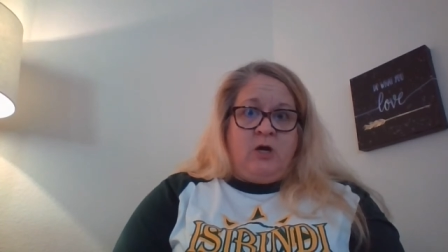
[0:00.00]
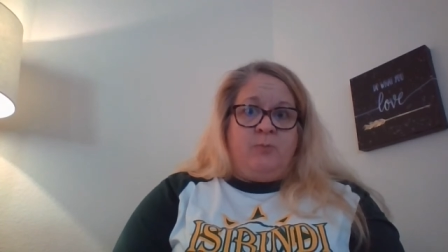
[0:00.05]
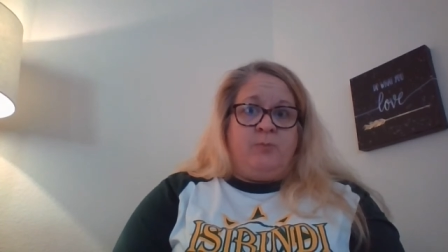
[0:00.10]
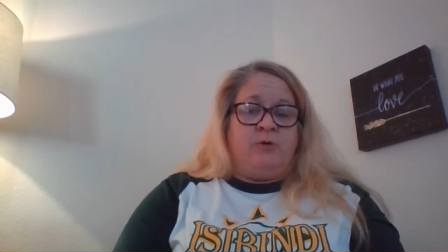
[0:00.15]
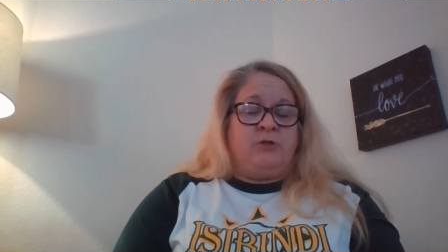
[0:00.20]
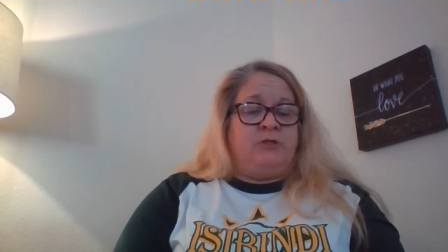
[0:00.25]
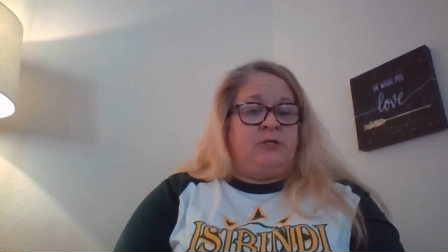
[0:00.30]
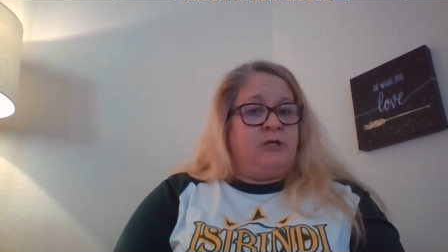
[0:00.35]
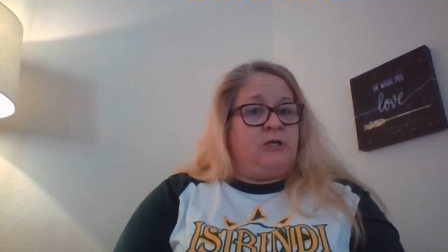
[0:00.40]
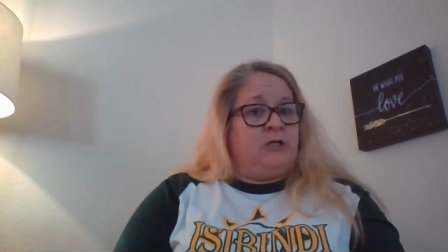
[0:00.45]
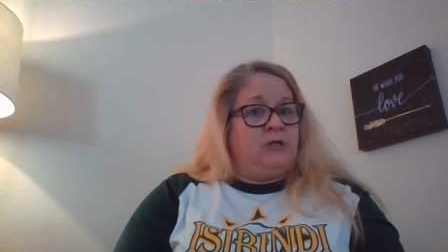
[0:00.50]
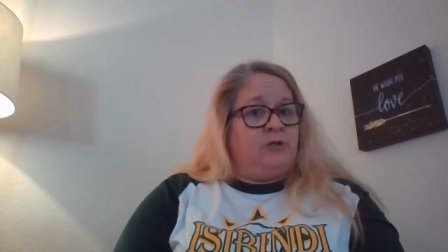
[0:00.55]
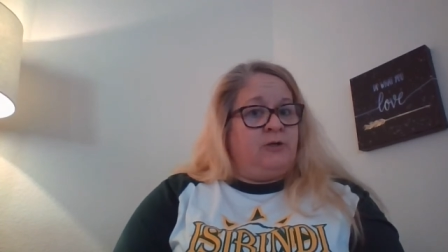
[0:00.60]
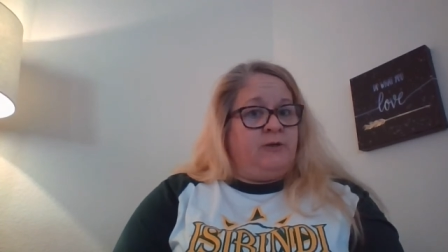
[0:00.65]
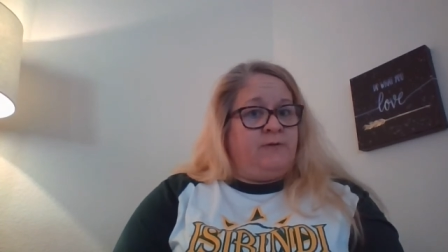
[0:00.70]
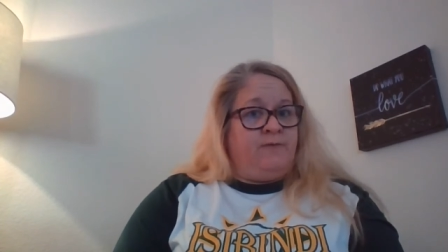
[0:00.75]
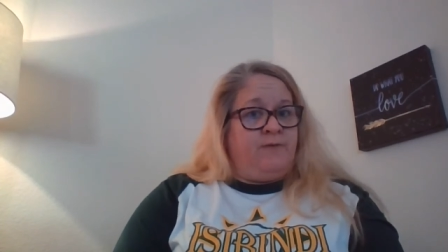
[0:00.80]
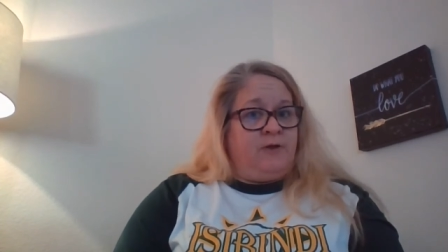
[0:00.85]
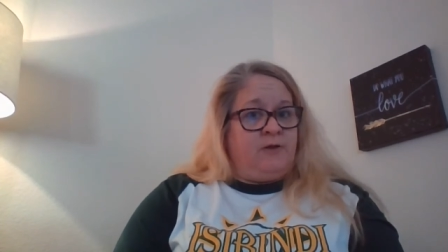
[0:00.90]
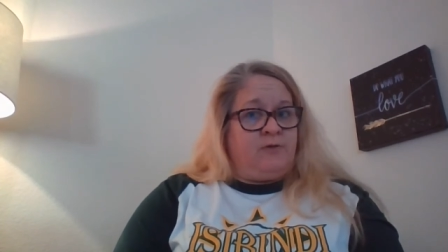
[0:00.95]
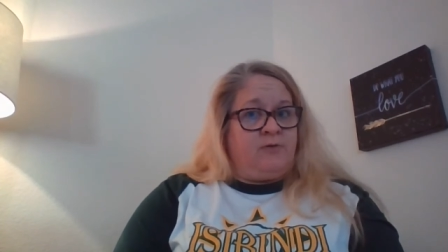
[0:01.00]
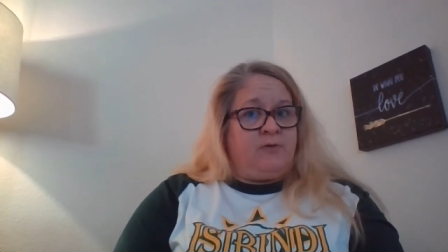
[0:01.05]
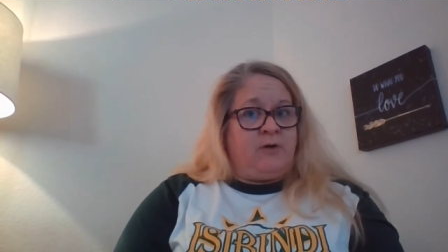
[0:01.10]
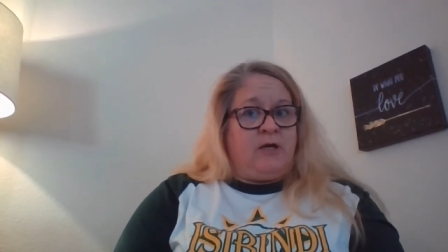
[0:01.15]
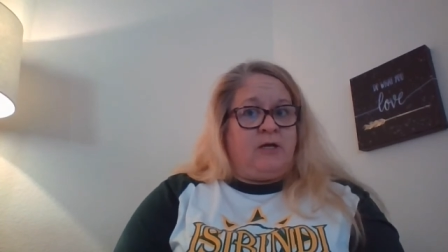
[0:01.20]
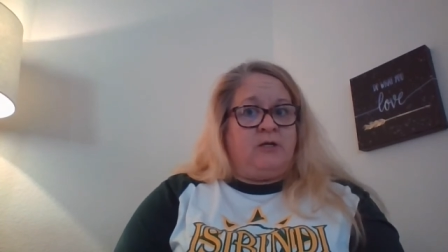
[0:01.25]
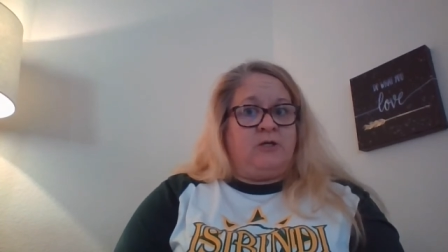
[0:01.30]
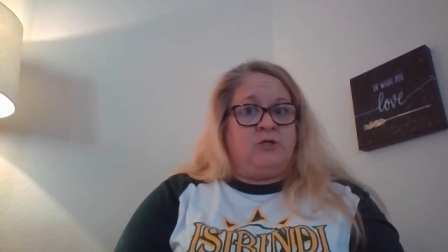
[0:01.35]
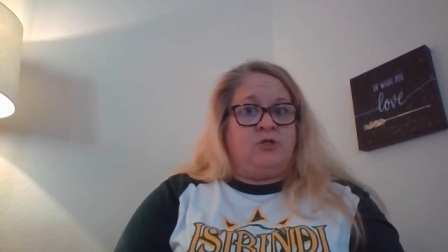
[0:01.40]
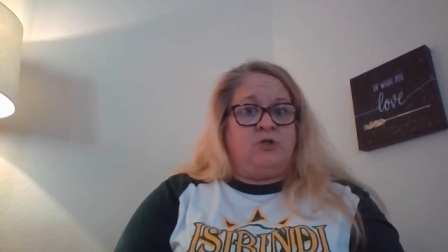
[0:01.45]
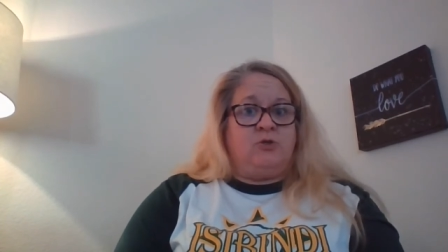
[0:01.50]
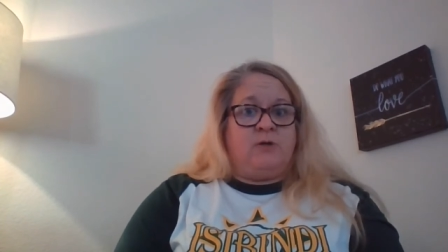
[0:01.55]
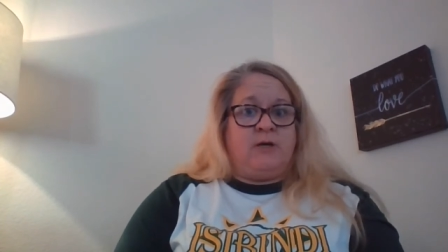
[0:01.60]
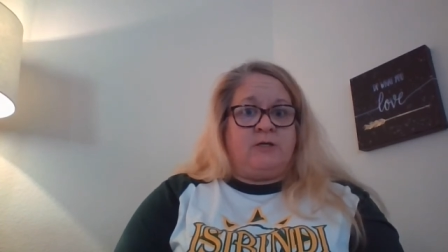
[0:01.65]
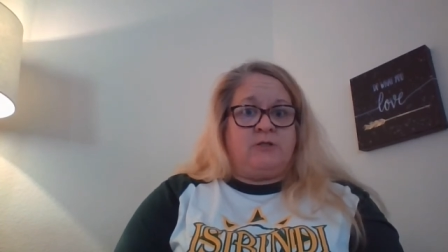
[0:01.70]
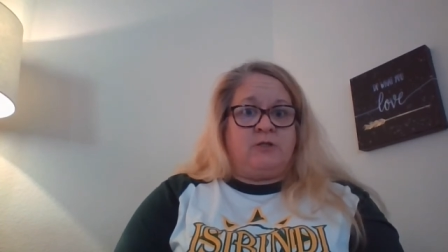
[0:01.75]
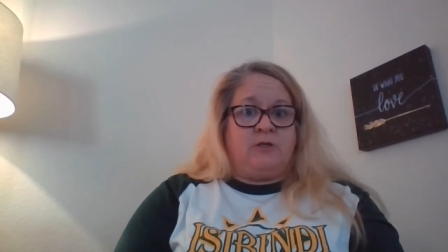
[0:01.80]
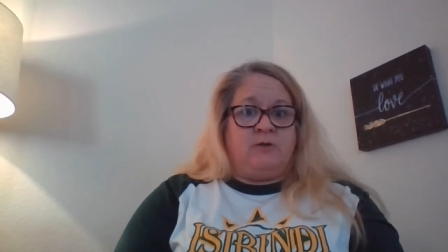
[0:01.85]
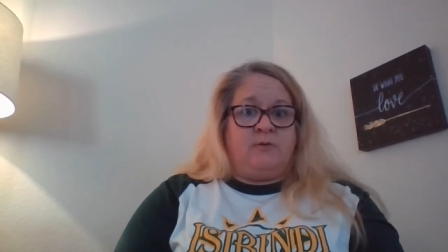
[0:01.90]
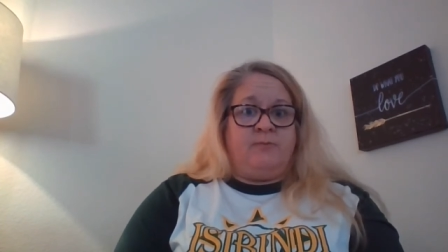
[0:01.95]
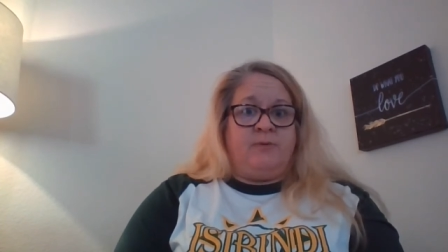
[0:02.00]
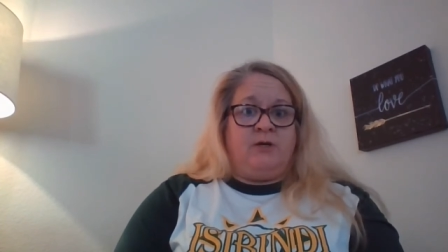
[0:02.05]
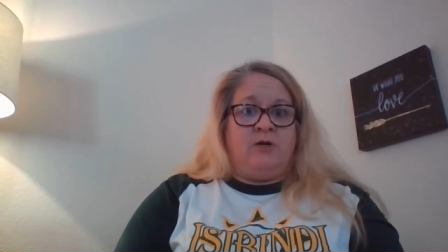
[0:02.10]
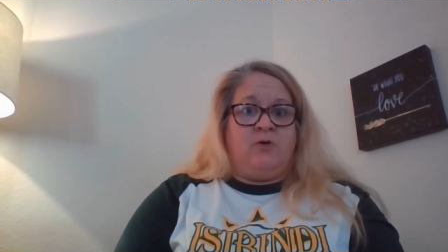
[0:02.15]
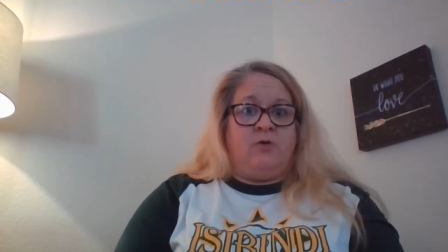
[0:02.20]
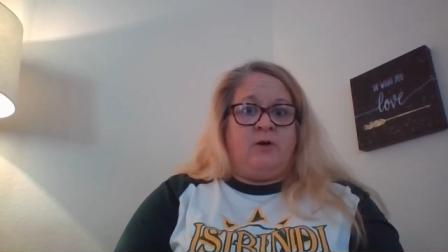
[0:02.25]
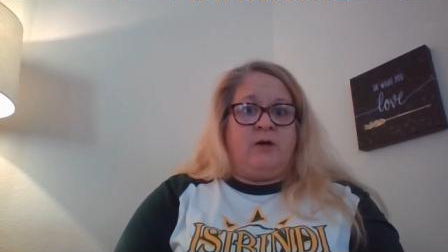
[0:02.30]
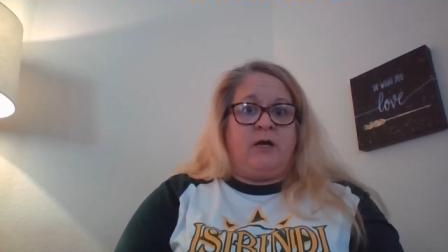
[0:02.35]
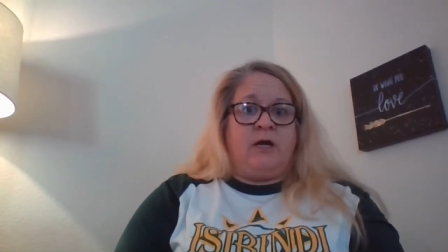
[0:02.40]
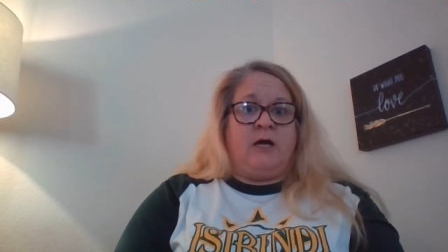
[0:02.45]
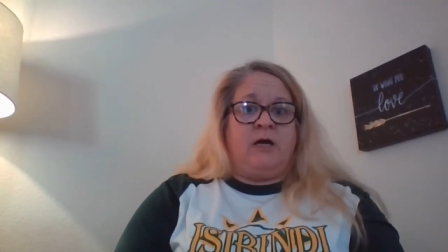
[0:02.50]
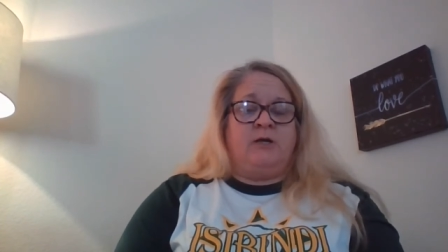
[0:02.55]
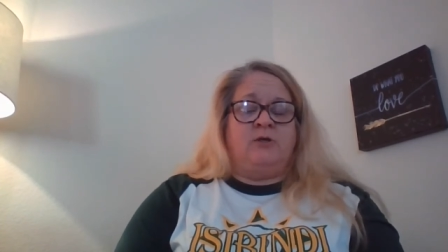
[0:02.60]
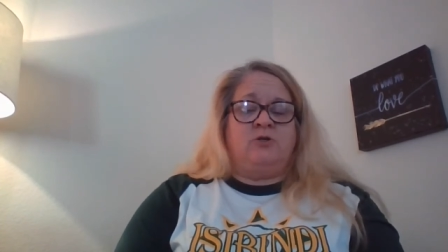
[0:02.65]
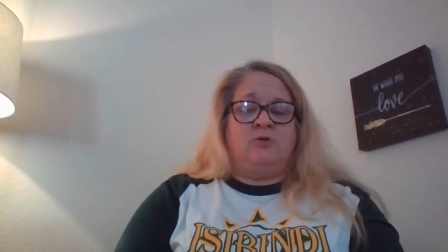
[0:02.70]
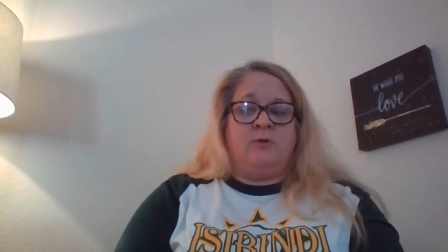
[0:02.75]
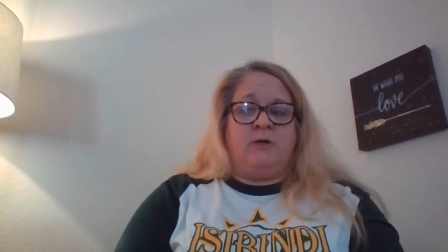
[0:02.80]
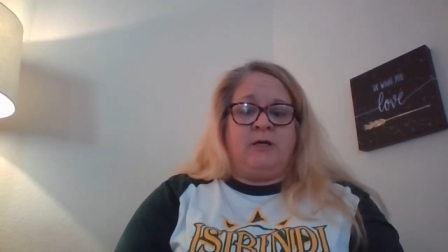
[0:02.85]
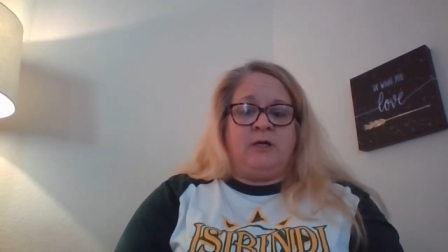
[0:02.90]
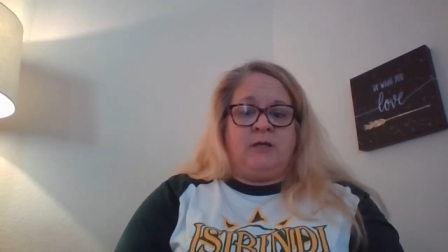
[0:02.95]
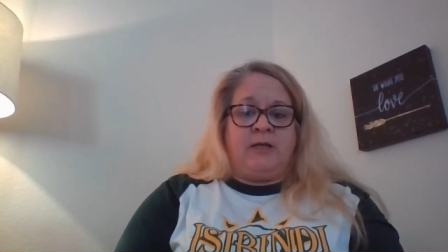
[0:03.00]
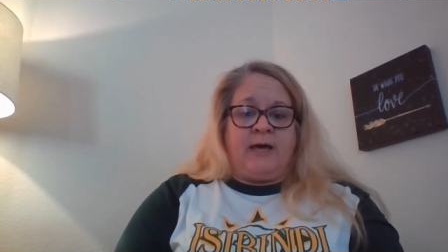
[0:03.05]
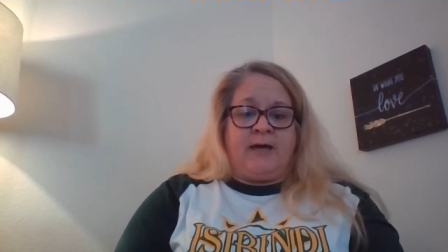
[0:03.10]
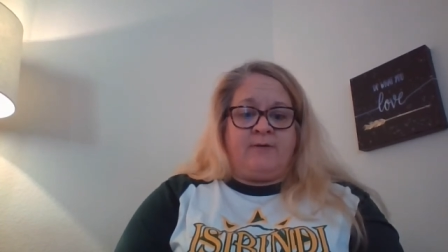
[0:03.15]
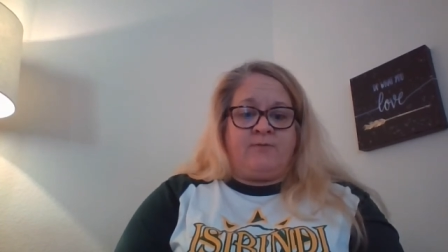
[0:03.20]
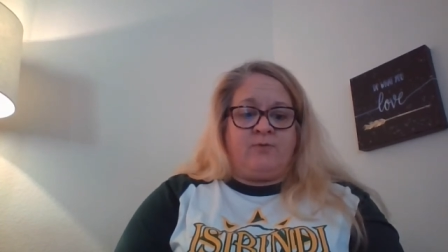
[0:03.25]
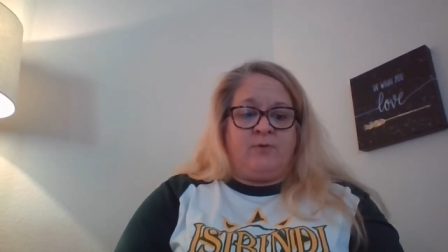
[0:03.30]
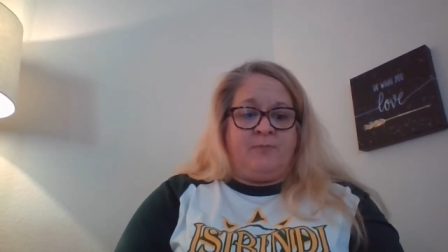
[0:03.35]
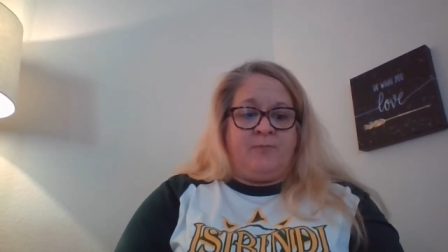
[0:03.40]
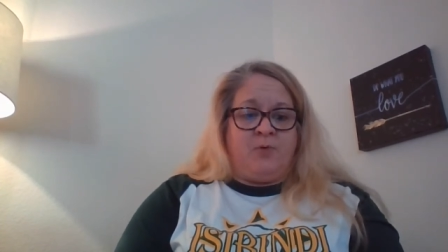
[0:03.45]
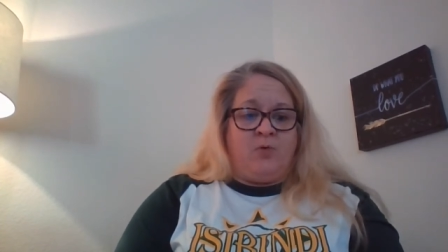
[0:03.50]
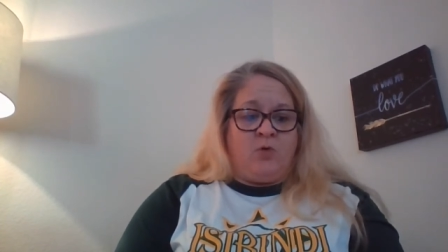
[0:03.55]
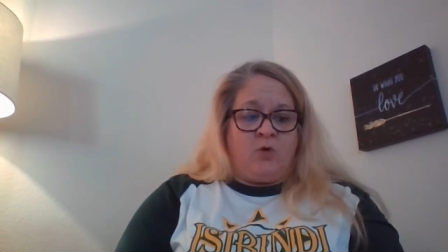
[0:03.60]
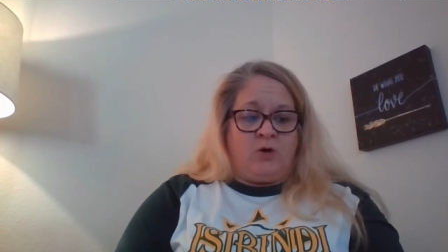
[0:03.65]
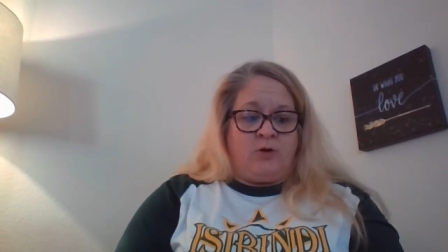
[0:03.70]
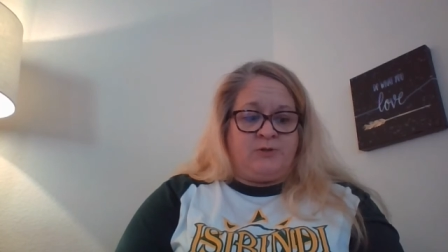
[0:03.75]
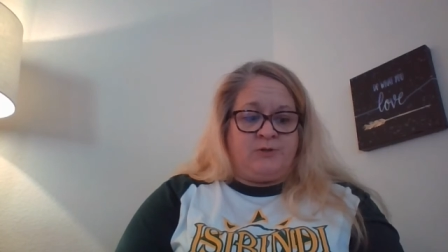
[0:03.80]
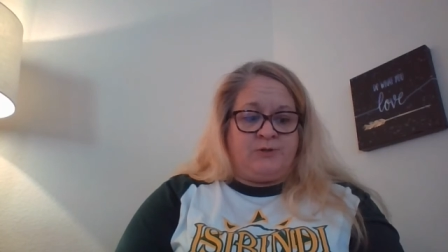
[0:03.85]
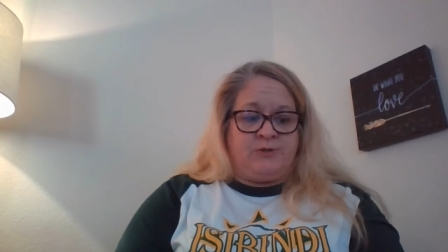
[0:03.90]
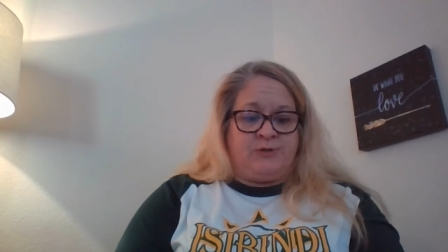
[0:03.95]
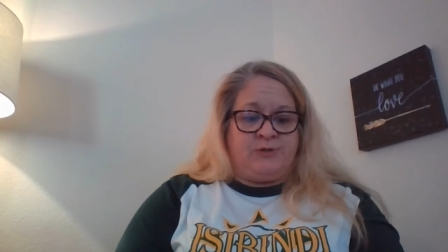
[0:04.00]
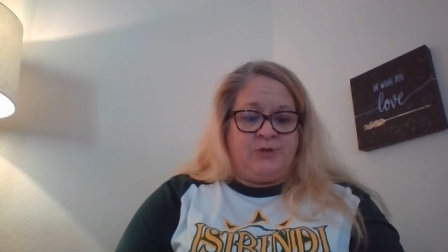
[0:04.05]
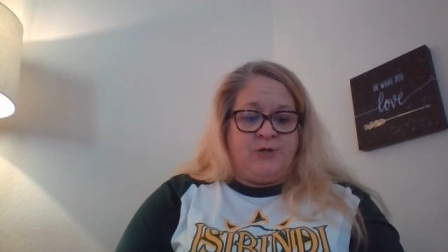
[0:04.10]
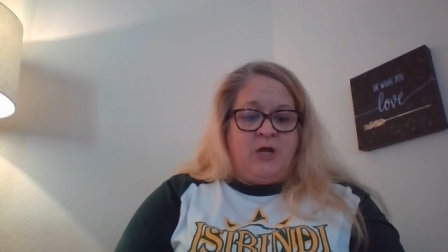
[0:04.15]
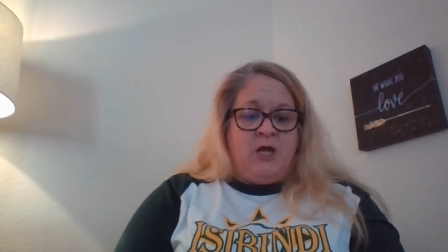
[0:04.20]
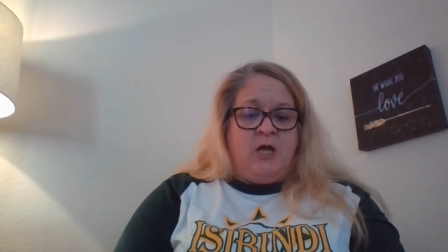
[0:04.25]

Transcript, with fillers: particularly fifth grade, because you guys are gonna be going on doing a lot of reports.